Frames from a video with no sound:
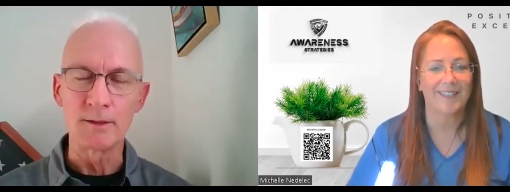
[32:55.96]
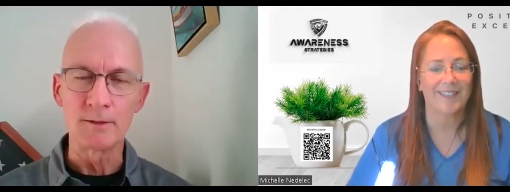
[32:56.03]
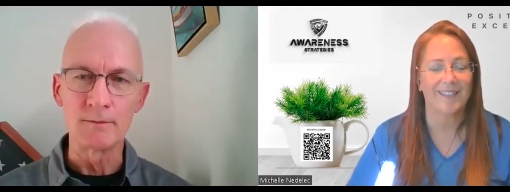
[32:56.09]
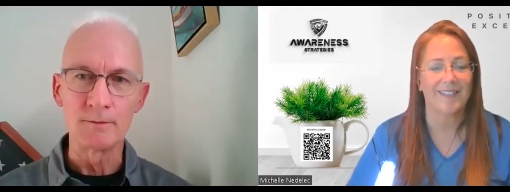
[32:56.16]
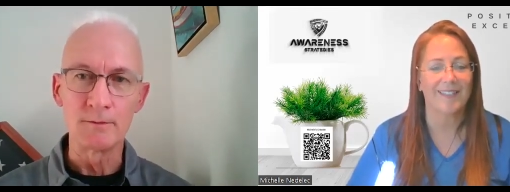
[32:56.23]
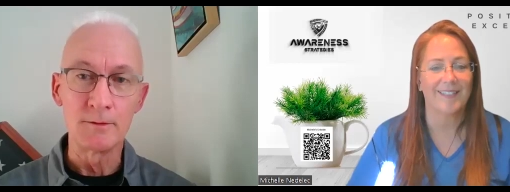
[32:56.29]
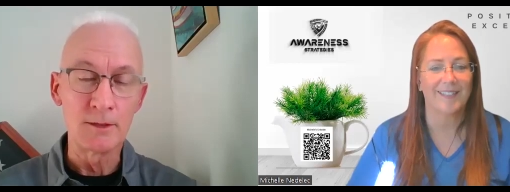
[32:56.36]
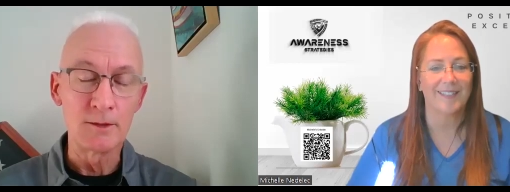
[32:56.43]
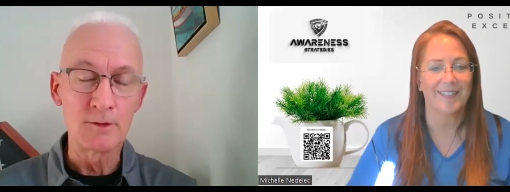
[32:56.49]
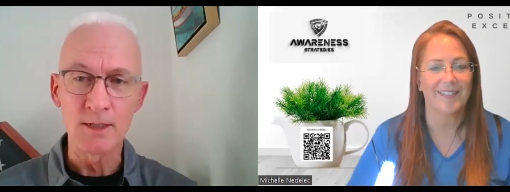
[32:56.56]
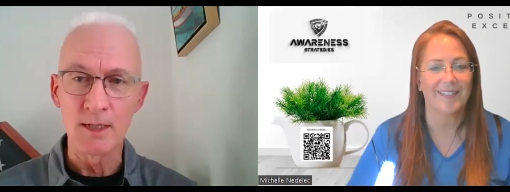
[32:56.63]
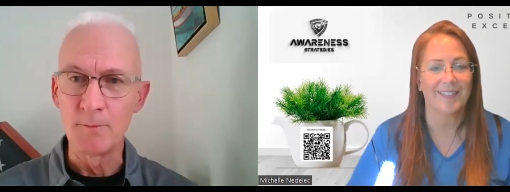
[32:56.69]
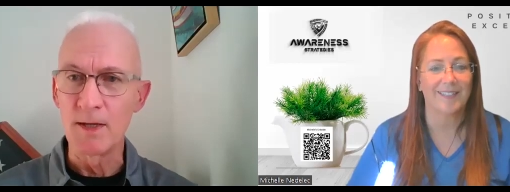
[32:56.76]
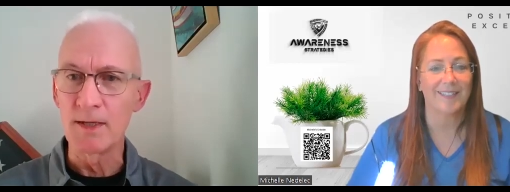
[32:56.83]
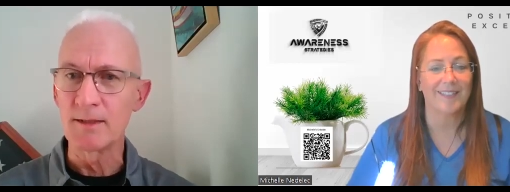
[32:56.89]
Speaker 1: to, you just got
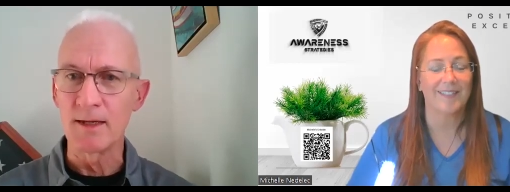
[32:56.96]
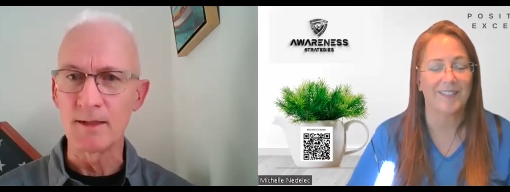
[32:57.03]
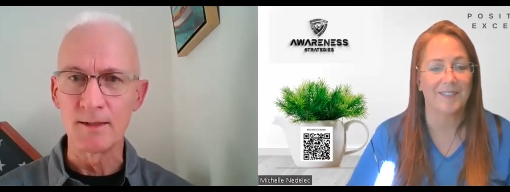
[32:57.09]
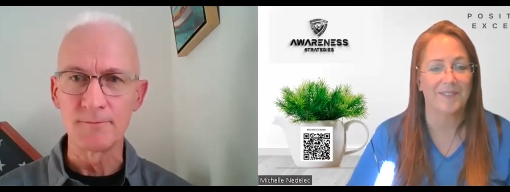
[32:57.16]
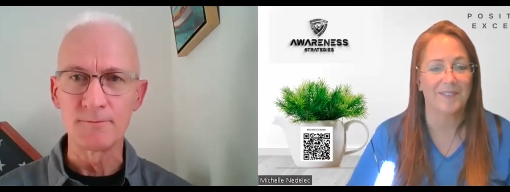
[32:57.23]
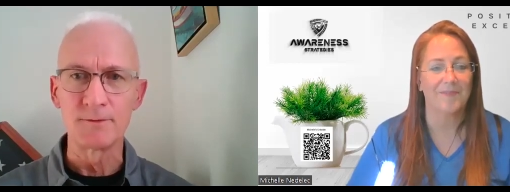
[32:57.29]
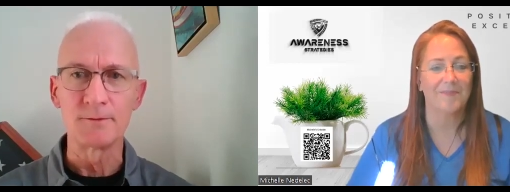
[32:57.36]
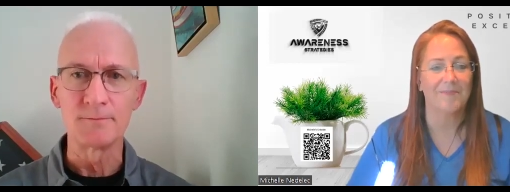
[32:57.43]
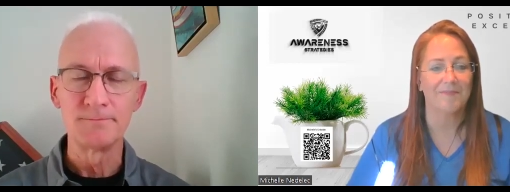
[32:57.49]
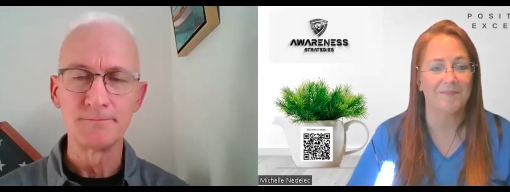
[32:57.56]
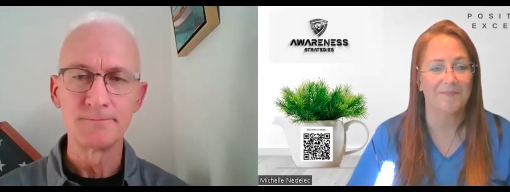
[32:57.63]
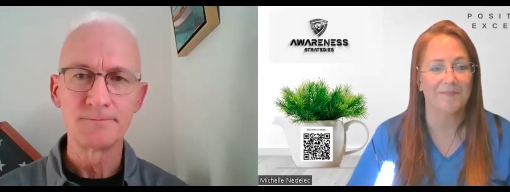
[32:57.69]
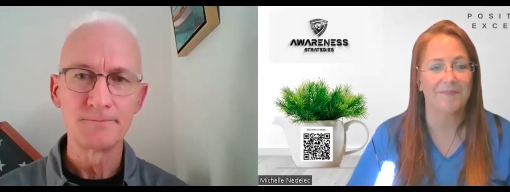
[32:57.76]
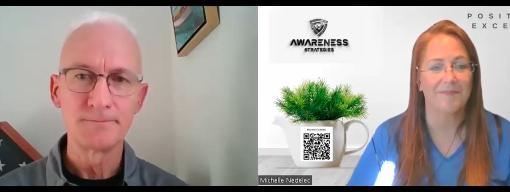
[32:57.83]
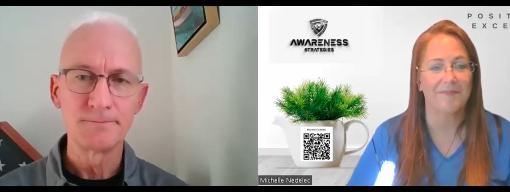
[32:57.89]
to make that effort.
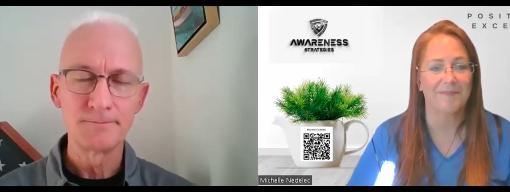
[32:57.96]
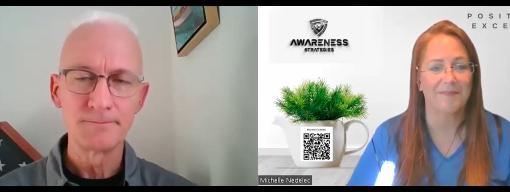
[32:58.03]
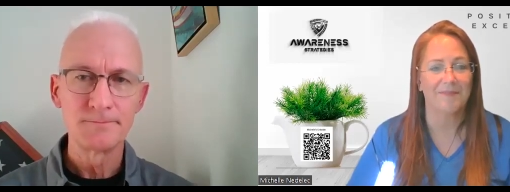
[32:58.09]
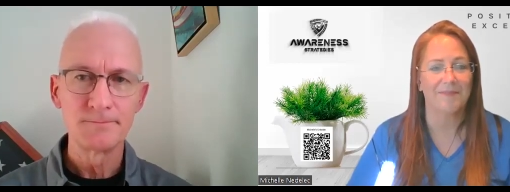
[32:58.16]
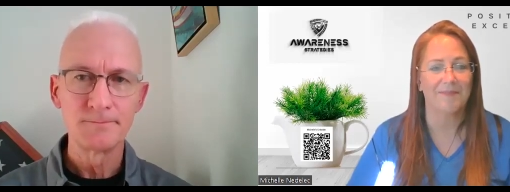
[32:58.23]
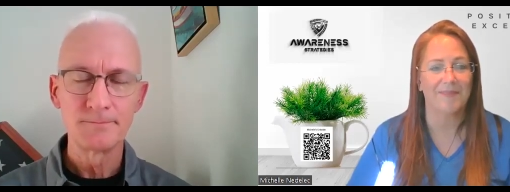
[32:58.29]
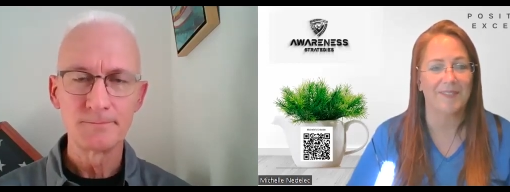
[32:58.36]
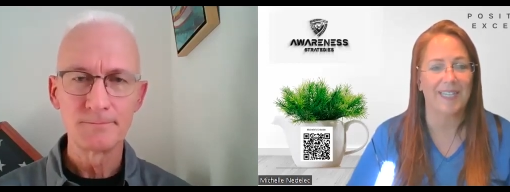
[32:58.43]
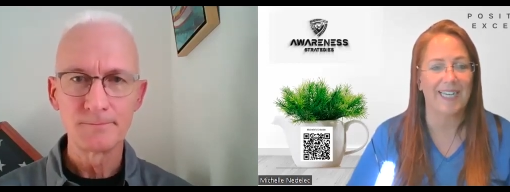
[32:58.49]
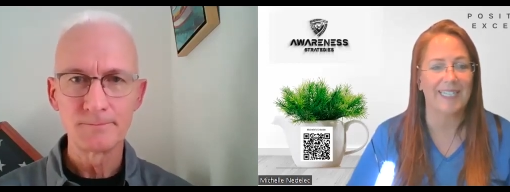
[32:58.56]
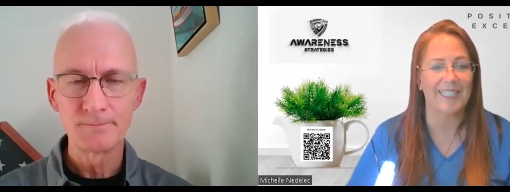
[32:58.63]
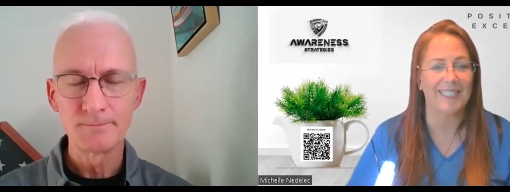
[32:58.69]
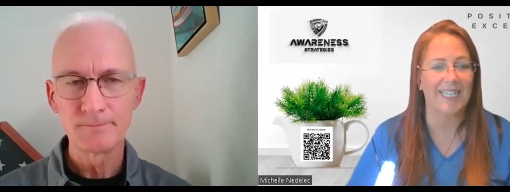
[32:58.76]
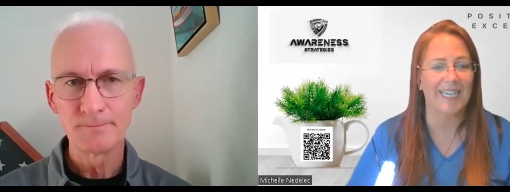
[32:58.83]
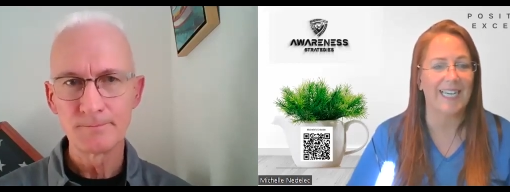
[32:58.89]

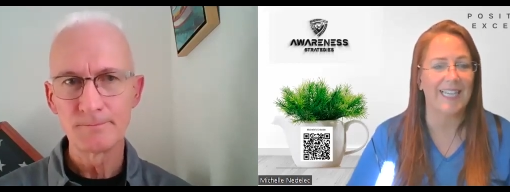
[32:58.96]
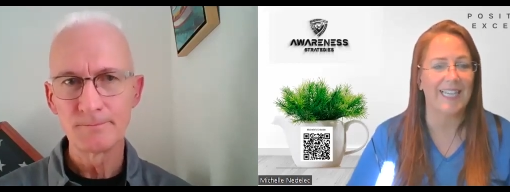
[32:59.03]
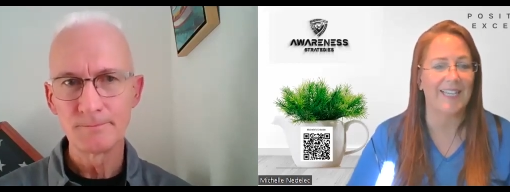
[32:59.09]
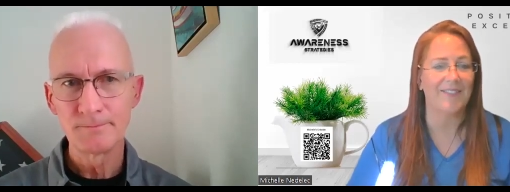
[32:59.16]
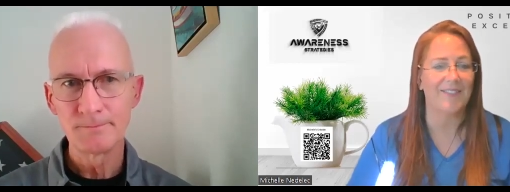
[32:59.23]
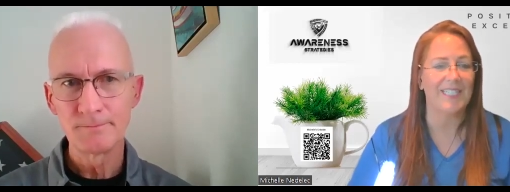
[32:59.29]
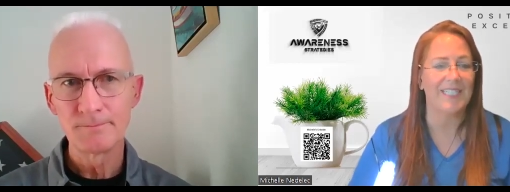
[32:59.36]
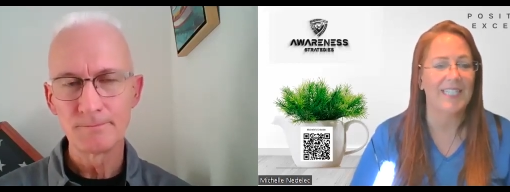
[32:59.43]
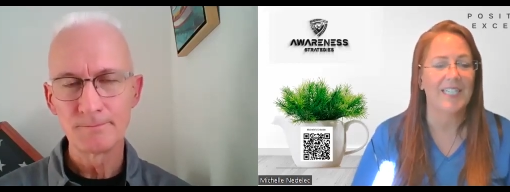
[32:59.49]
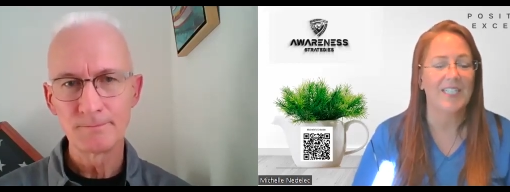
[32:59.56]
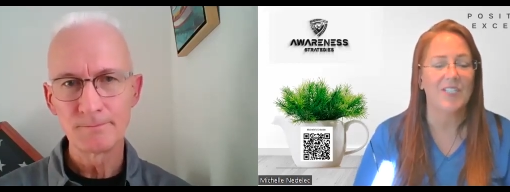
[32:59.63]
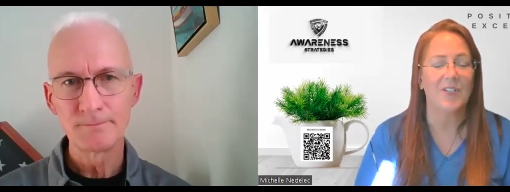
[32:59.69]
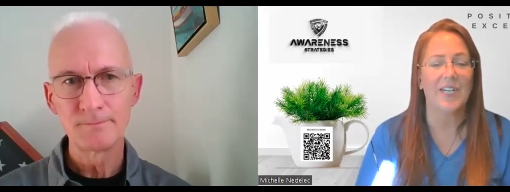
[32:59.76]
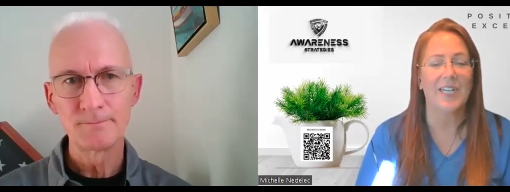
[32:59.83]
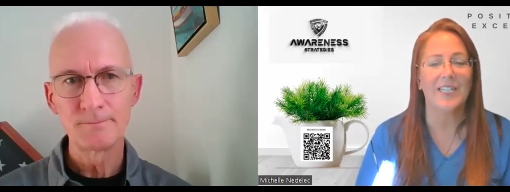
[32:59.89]
Speaker 2: Nice. I love it.
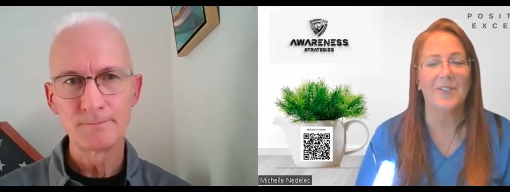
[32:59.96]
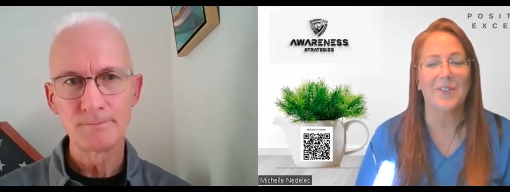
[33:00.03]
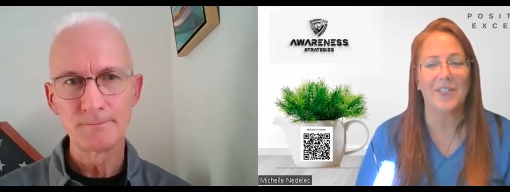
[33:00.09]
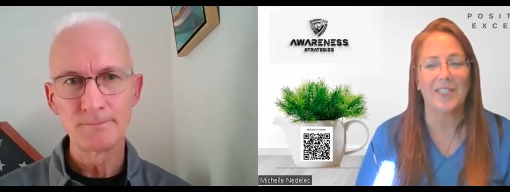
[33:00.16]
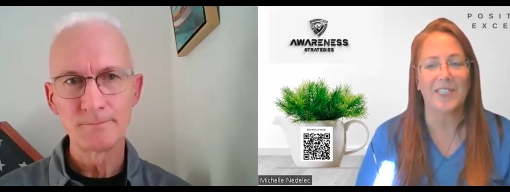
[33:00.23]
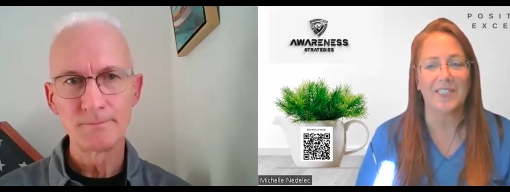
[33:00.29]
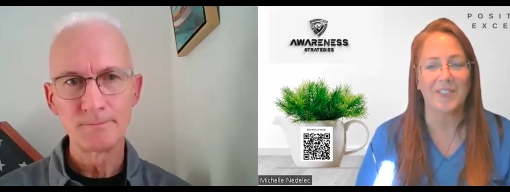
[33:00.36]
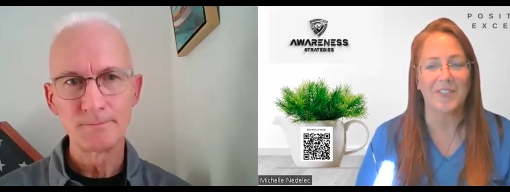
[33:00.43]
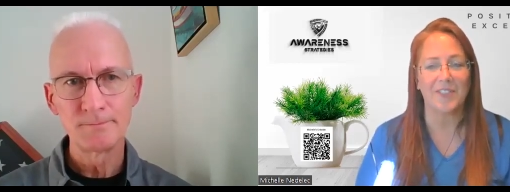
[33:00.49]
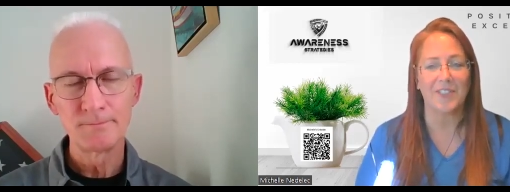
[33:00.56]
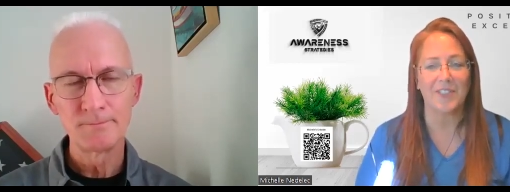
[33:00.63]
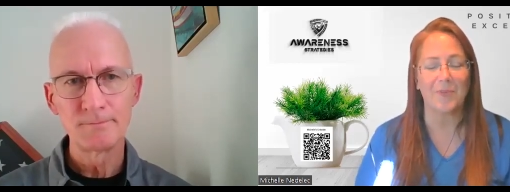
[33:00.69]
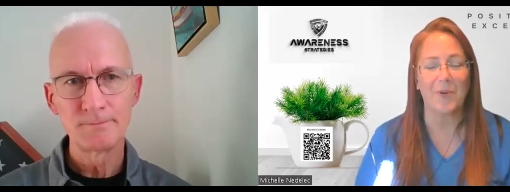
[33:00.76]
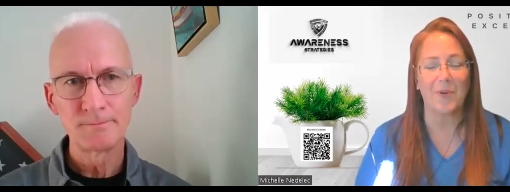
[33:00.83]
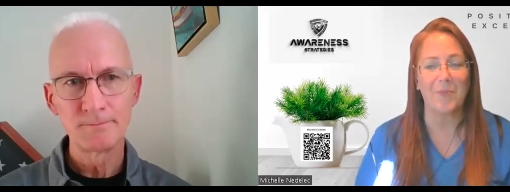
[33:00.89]
So I know our listeners are
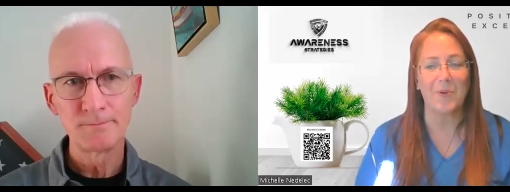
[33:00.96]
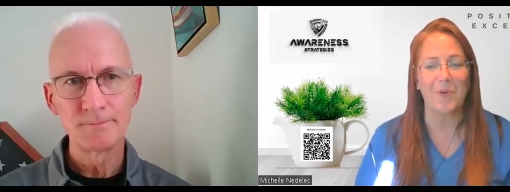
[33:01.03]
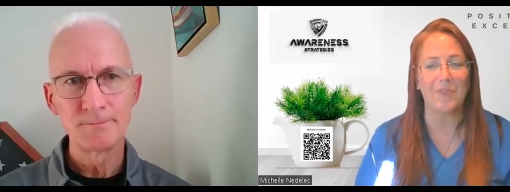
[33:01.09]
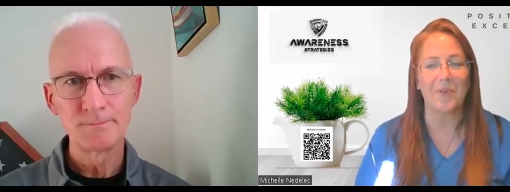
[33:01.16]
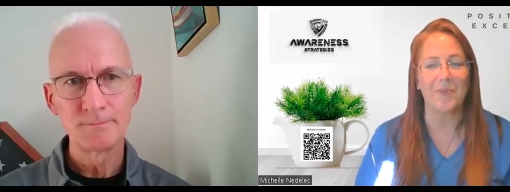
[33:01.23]
going to want more